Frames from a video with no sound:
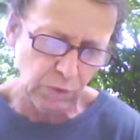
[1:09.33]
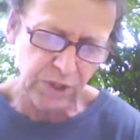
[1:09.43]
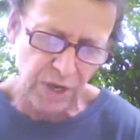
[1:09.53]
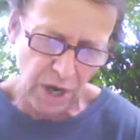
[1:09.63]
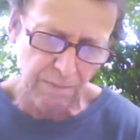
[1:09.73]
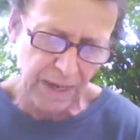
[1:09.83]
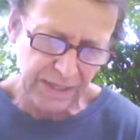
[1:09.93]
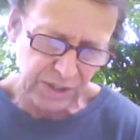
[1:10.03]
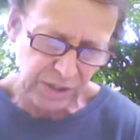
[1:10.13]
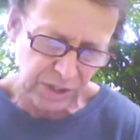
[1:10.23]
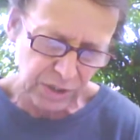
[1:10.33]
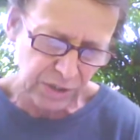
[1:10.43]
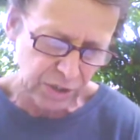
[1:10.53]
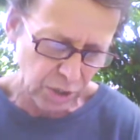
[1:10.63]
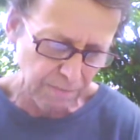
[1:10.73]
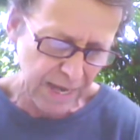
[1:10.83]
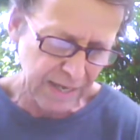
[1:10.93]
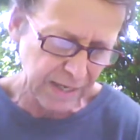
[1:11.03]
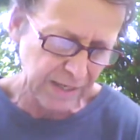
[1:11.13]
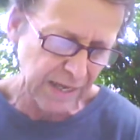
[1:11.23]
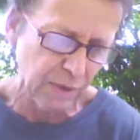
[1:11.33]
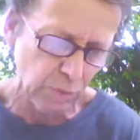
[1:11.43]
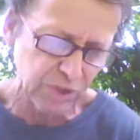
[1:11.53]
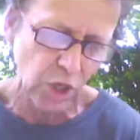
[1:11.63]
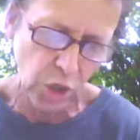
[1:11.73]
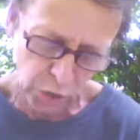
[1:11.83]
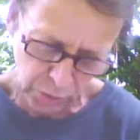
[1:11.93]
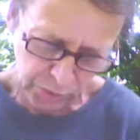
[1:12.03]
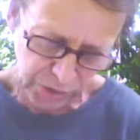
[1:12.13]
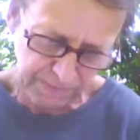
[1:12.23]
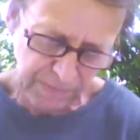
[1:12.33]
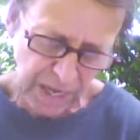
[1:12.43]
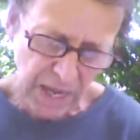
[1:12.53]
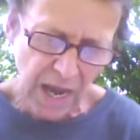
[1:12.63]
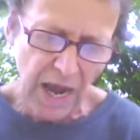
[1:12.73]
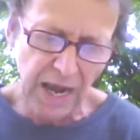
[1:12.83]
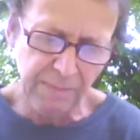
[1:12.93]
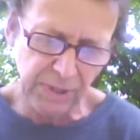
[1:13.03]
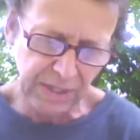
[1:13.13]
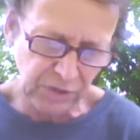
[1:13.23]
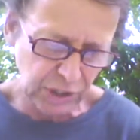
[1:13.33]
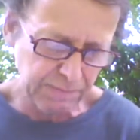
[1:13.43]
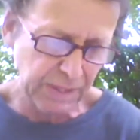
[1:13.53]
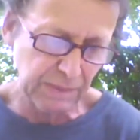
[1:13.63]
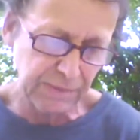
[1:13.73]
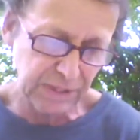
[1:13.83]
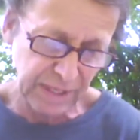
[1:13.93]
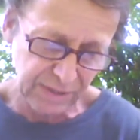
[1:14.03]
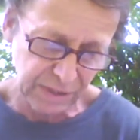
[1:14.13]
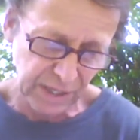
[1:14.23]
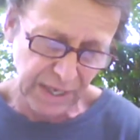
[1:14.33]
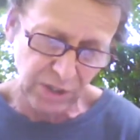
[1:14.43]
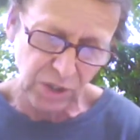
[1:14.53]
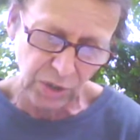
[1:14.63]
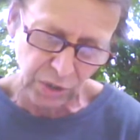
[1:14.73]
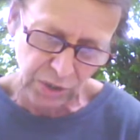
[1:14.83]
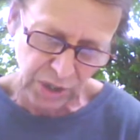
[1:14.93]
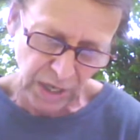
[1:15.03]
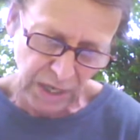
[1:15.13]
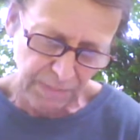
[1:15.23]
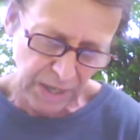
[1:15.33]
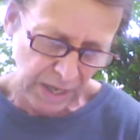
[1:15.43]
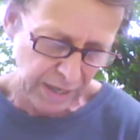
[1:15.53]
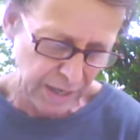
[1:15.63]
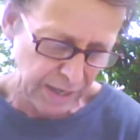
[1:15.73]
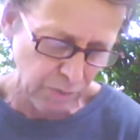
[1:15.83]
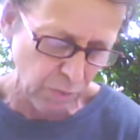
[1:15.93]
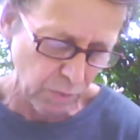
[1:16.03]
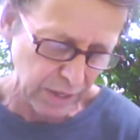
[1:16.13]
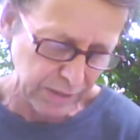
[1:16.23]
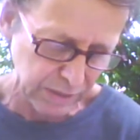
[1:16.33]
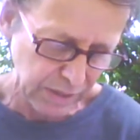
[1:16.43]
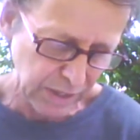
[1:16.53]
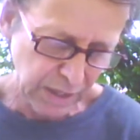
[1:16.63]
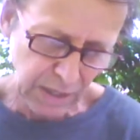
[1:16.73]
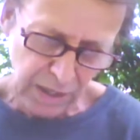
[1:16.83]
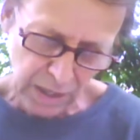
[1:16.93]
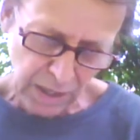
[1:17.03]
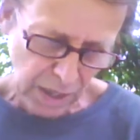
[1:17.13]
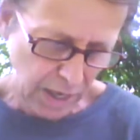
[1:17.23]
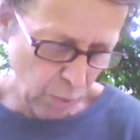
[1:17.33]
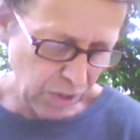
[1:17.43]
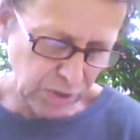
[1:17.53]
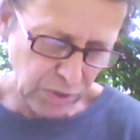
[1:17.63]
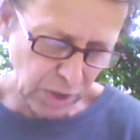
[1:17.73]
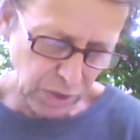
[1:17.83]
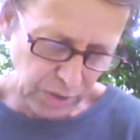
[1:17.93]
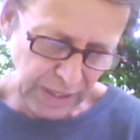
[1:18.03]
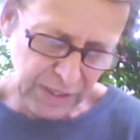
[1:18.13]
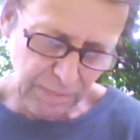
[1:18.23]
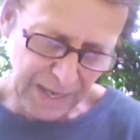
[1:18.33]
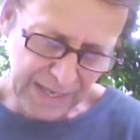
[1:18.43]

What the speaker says: was not my decision to make it, it was hers. I believe she has become desensitized to her job, and I want you to look into my